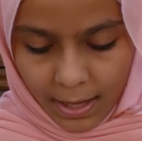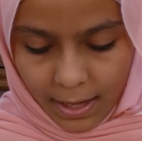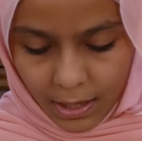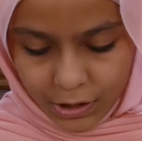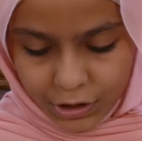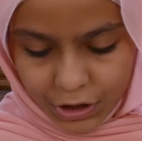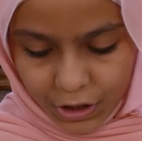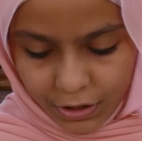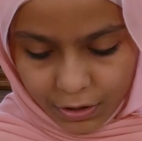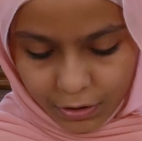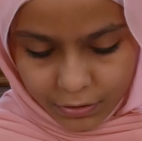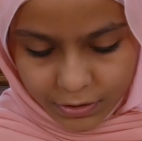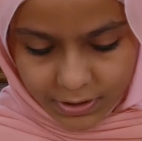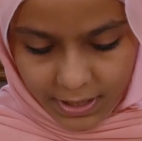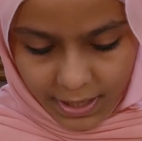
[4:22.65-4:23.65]
And she
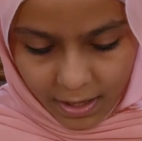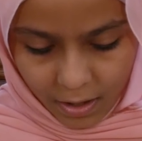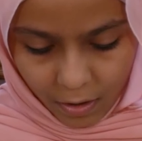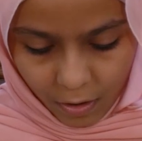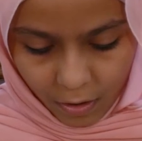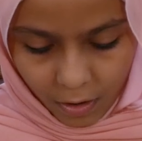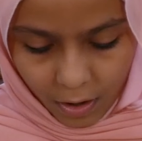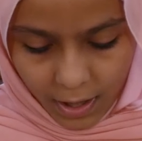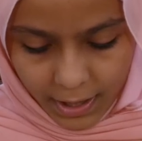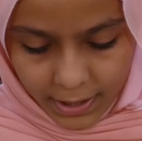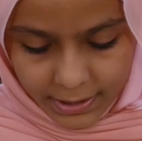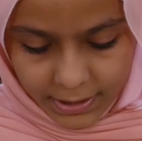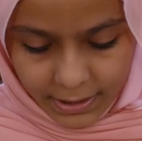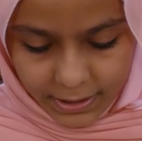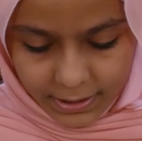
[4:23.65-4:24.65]
knows that all
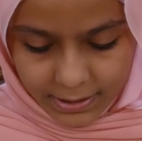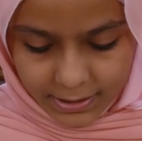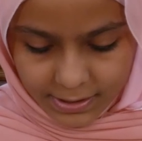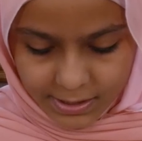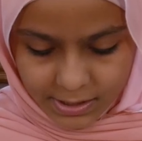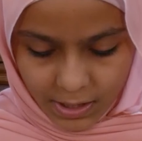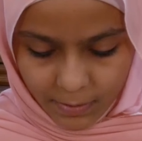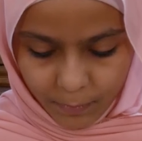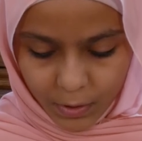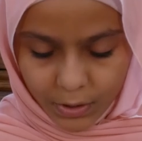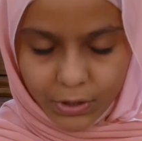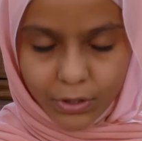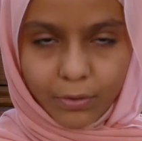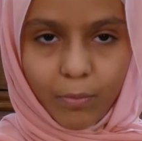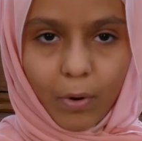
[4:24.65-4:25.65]
I need is
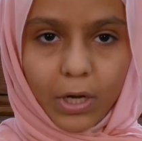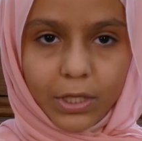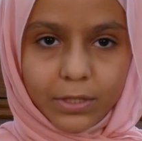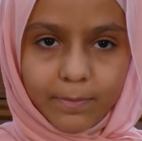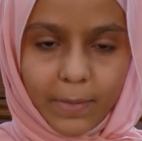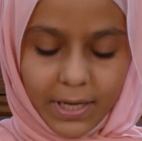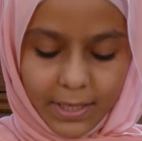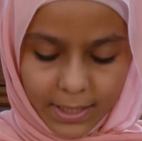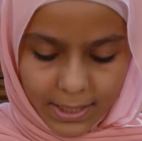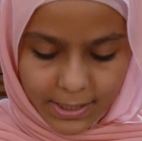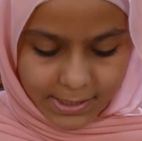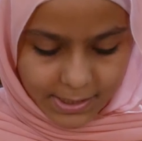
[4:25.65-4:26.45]
someone to watch my